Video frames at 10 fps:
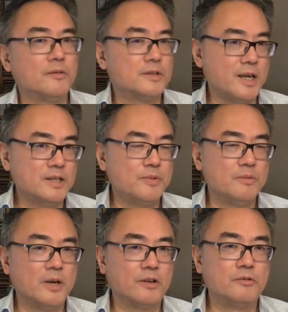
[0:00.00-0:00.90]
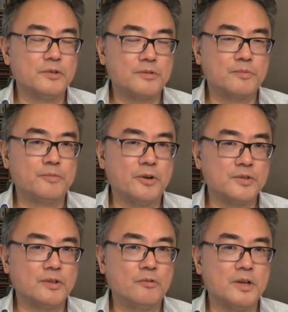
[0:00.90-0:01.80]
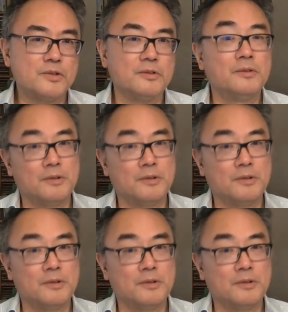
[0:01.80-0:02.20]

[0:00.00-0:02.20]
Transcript: taxpayer might approach the question.